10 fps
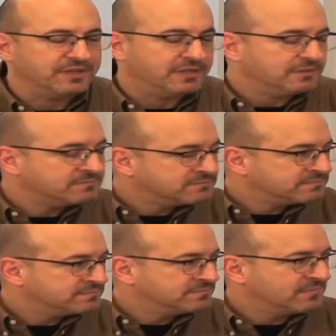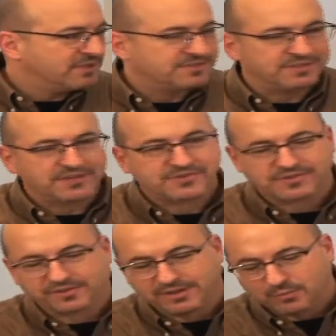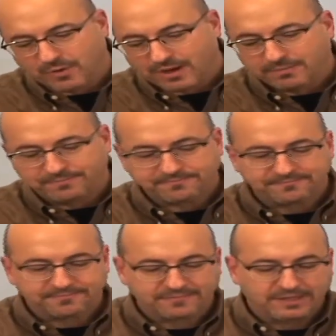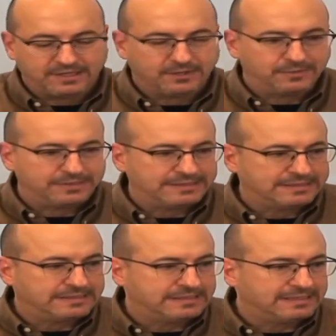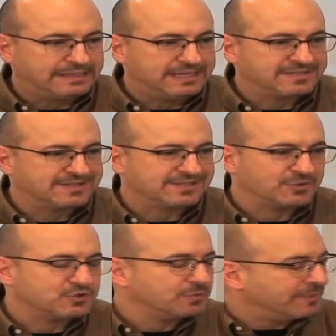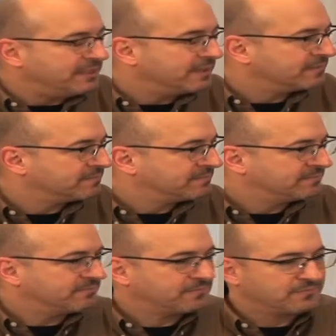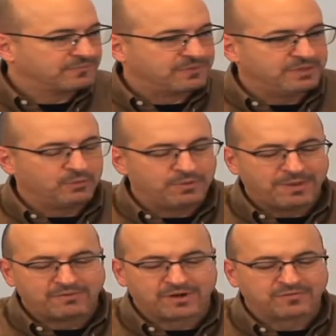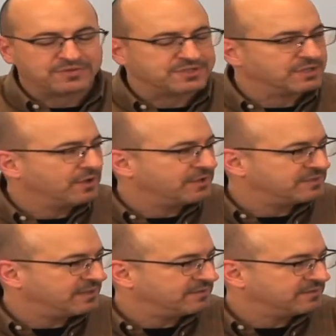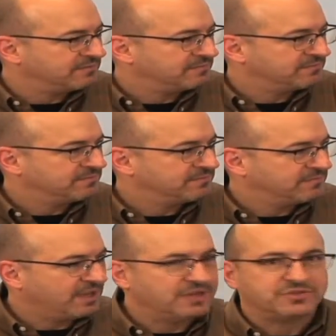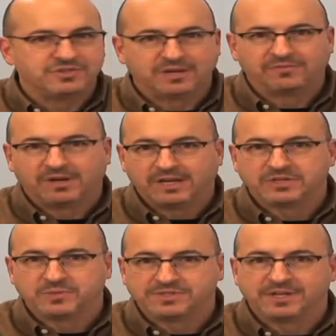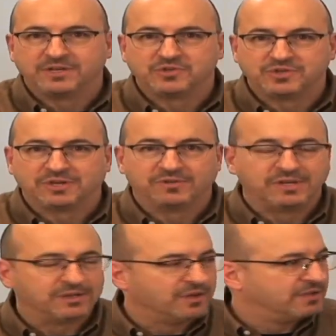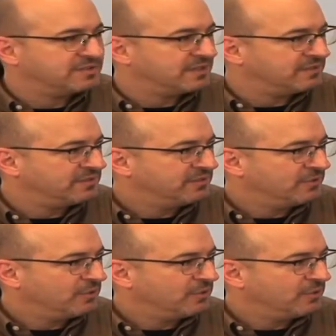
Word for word: video, isn't necessarily the web, you know, isn't social media. We made reference to content. It's generating, as we said, it's generating content.